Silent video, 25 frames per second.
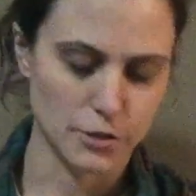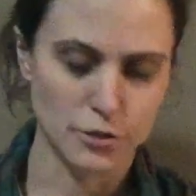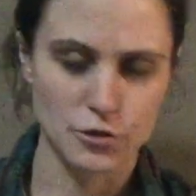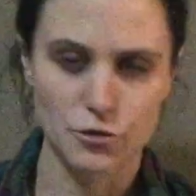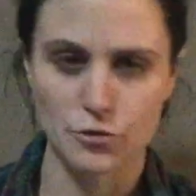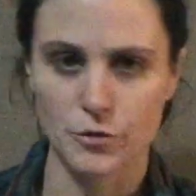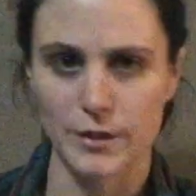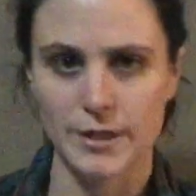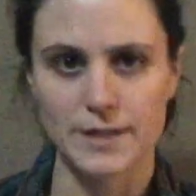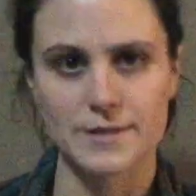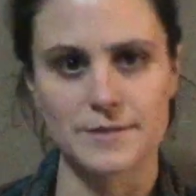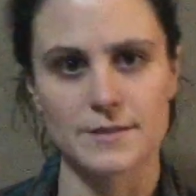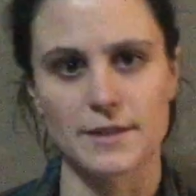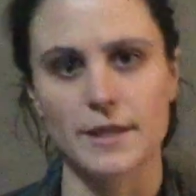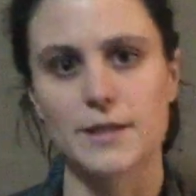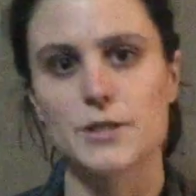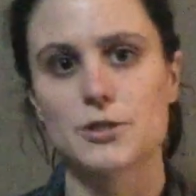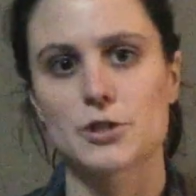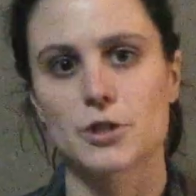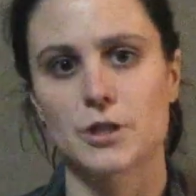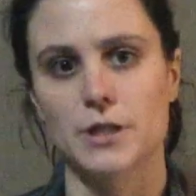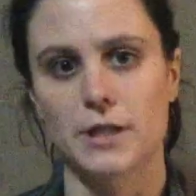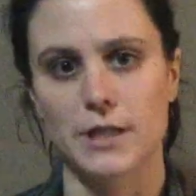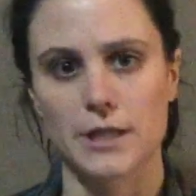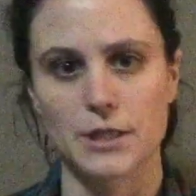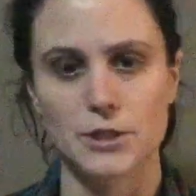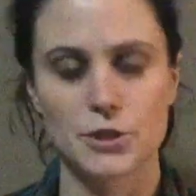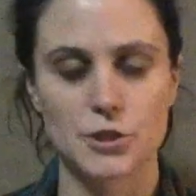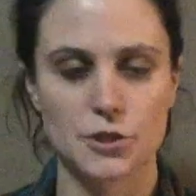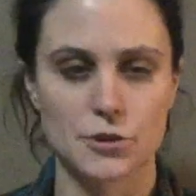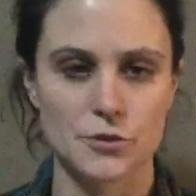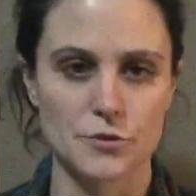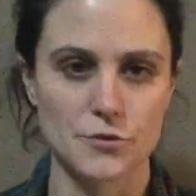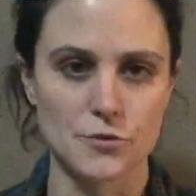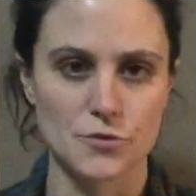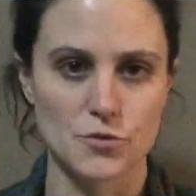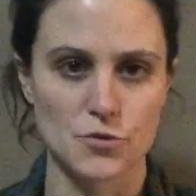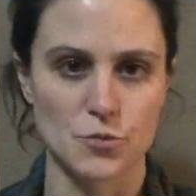translation
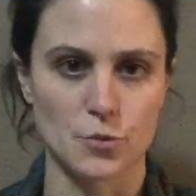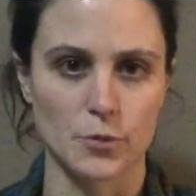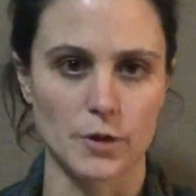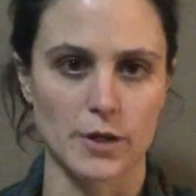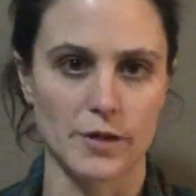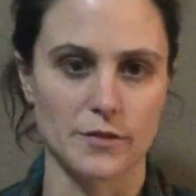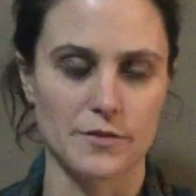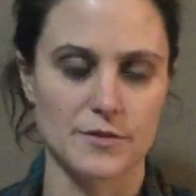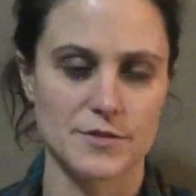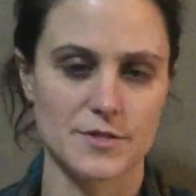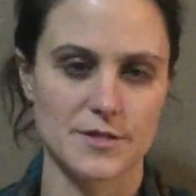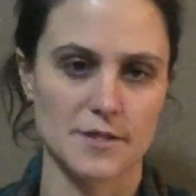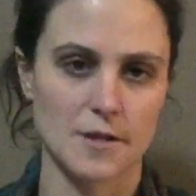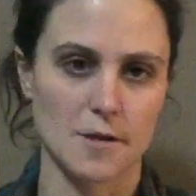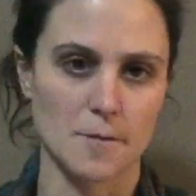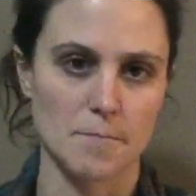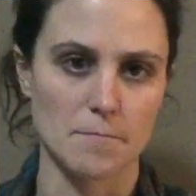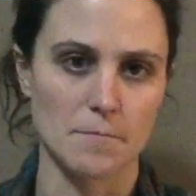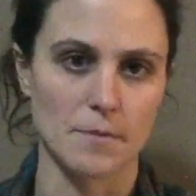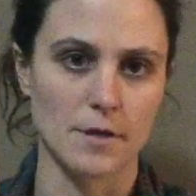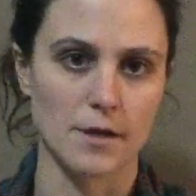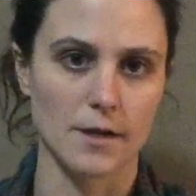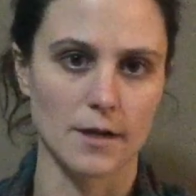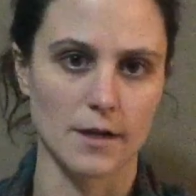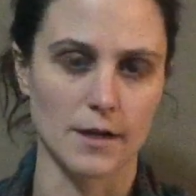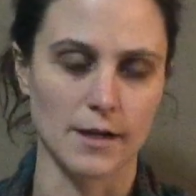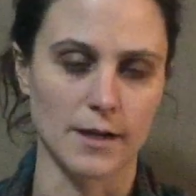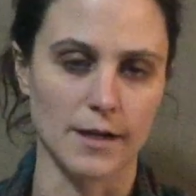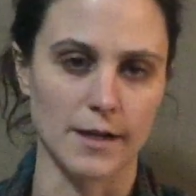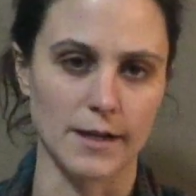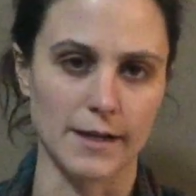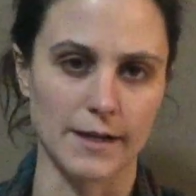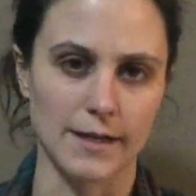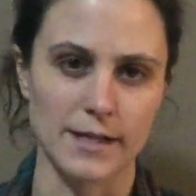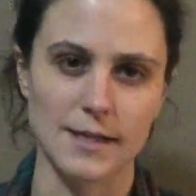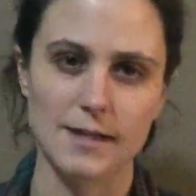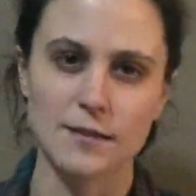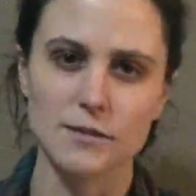issues with some
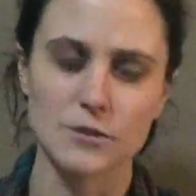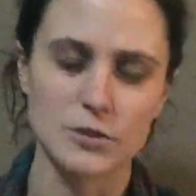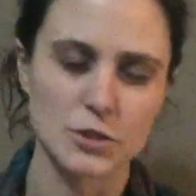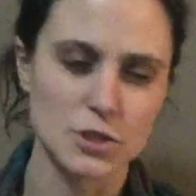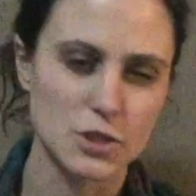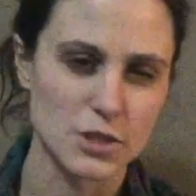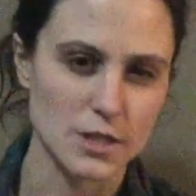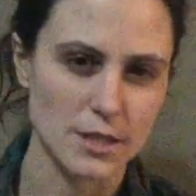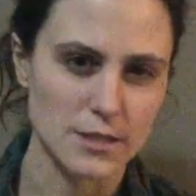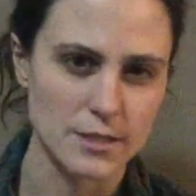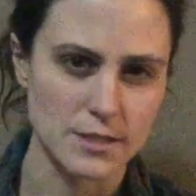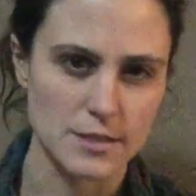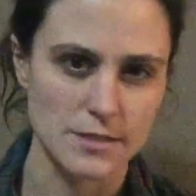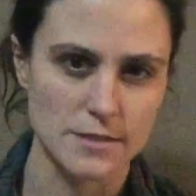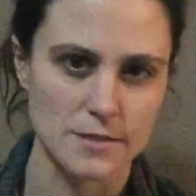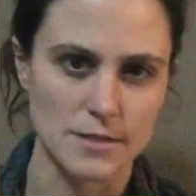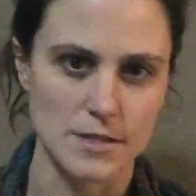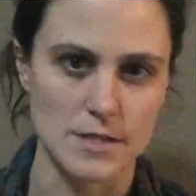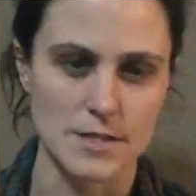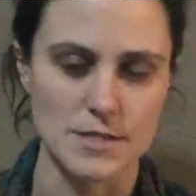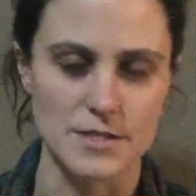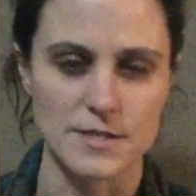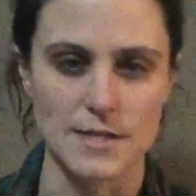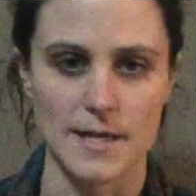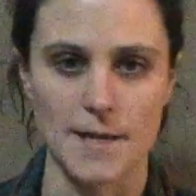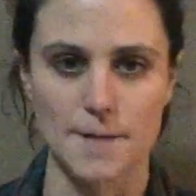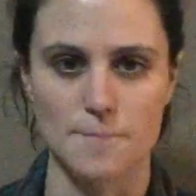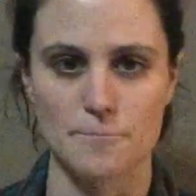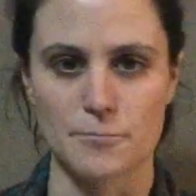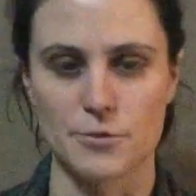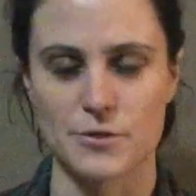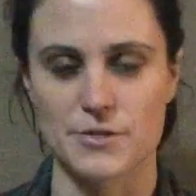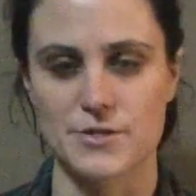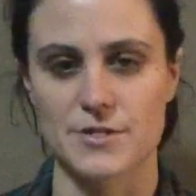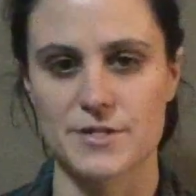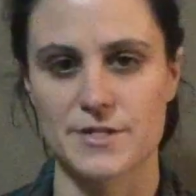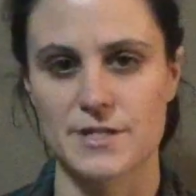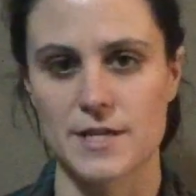English sentences that
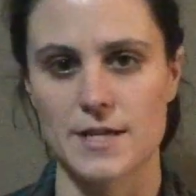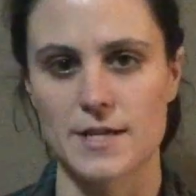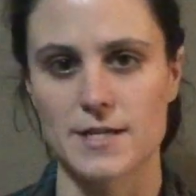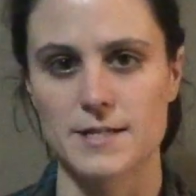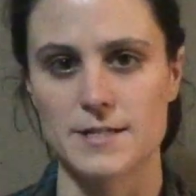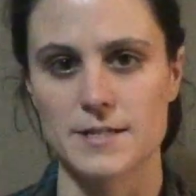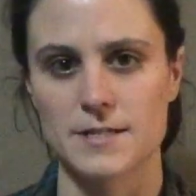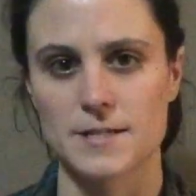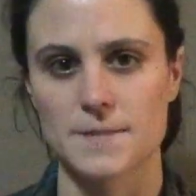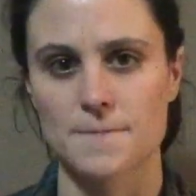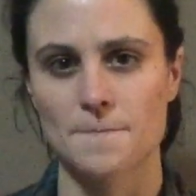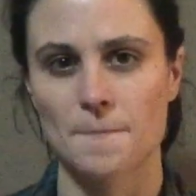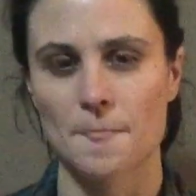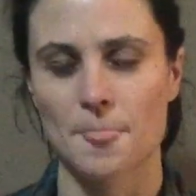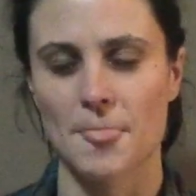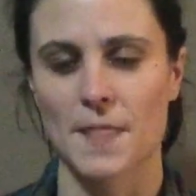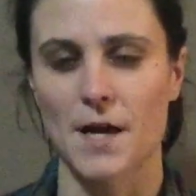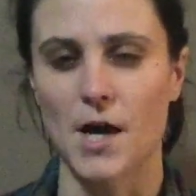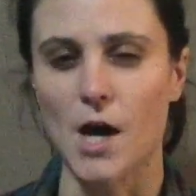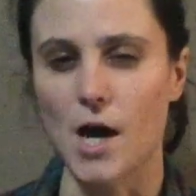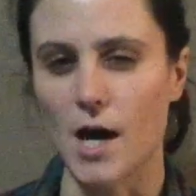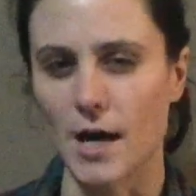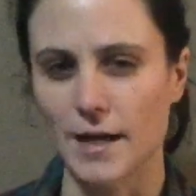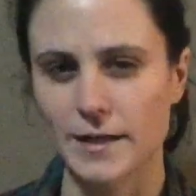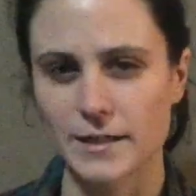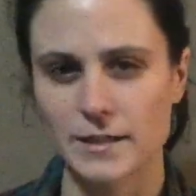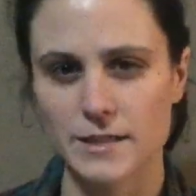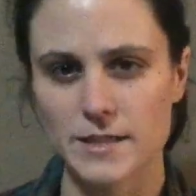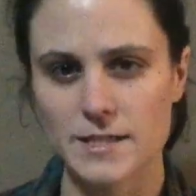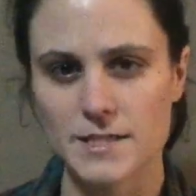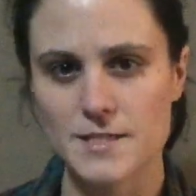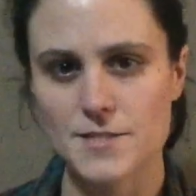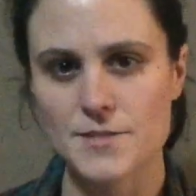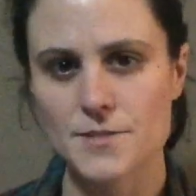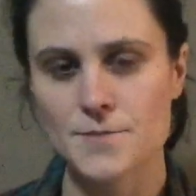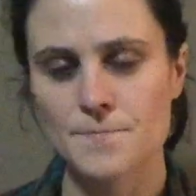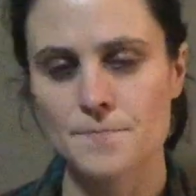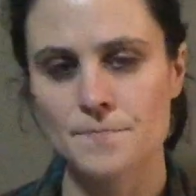present
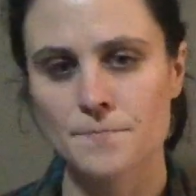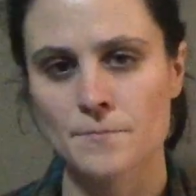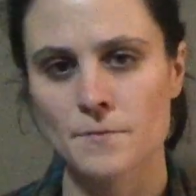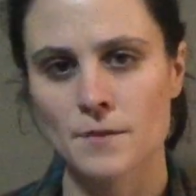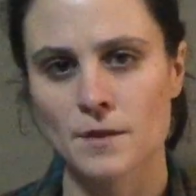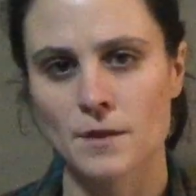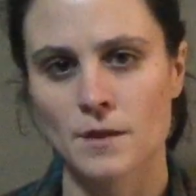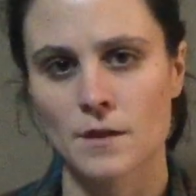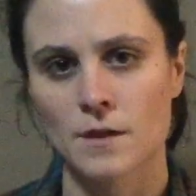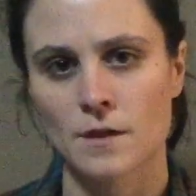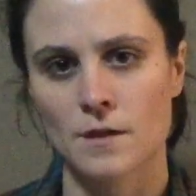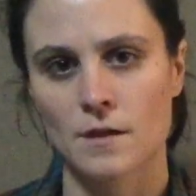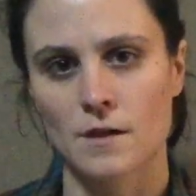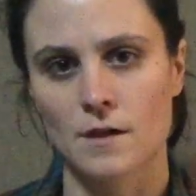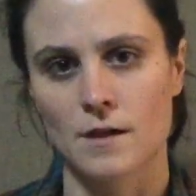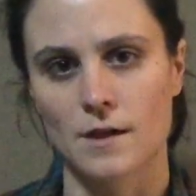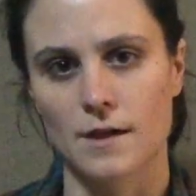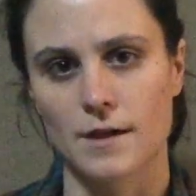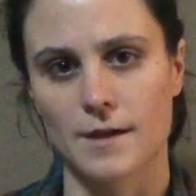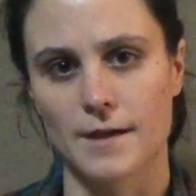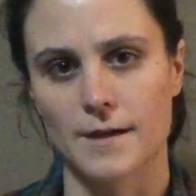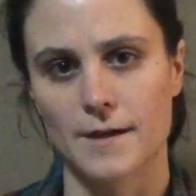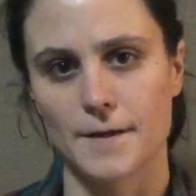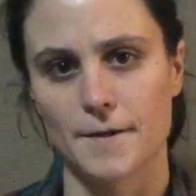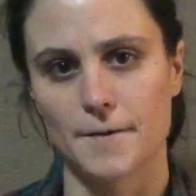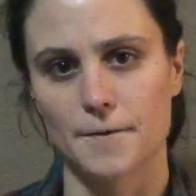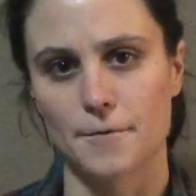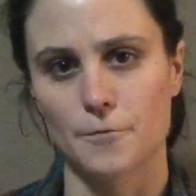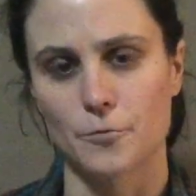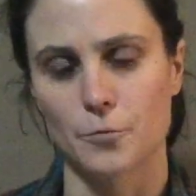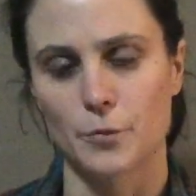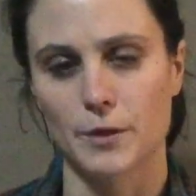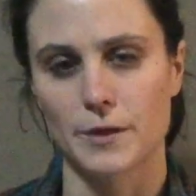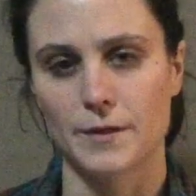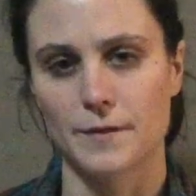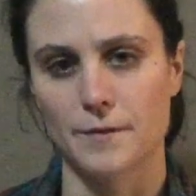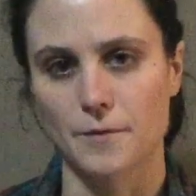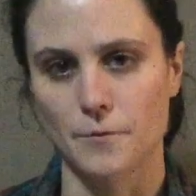oddities
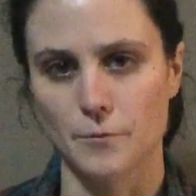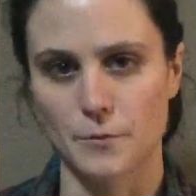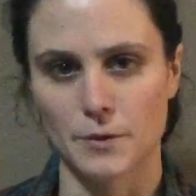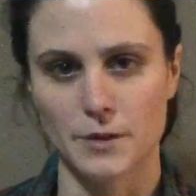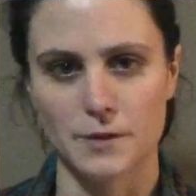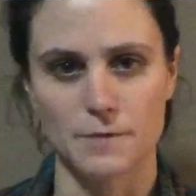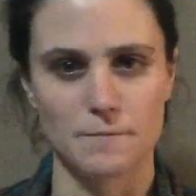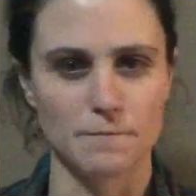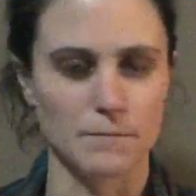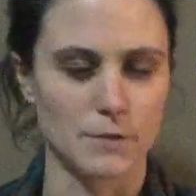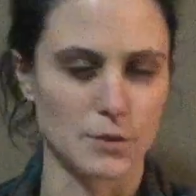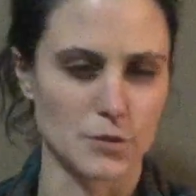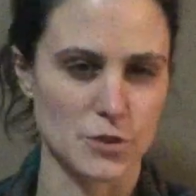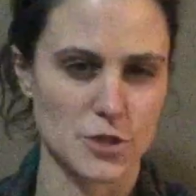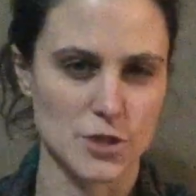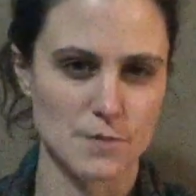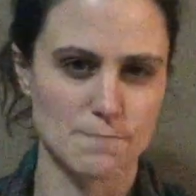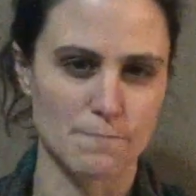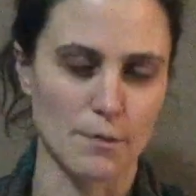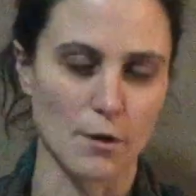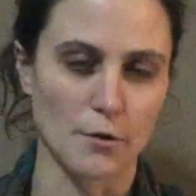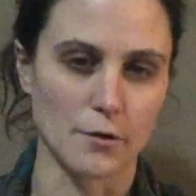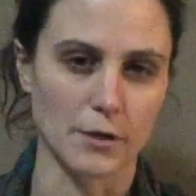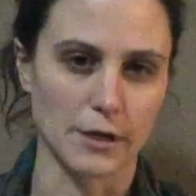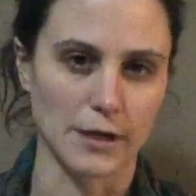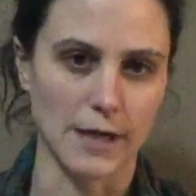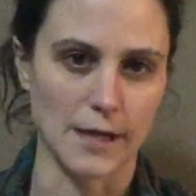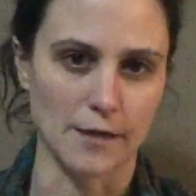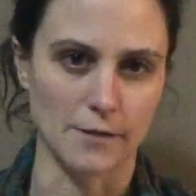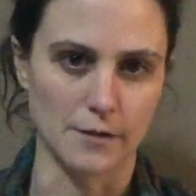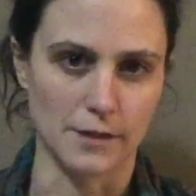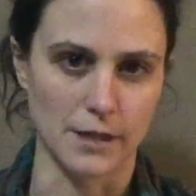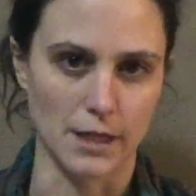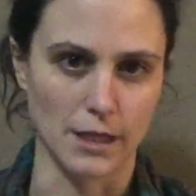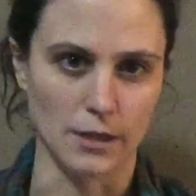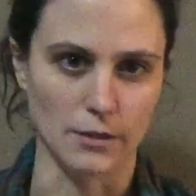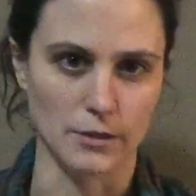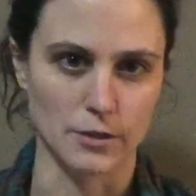when they're spoken out
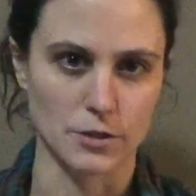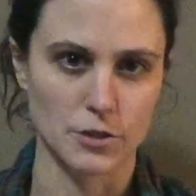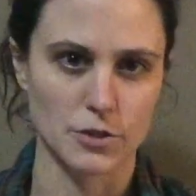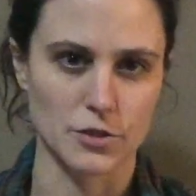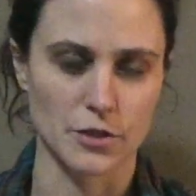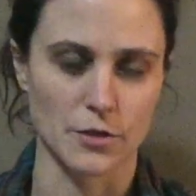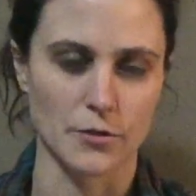in English.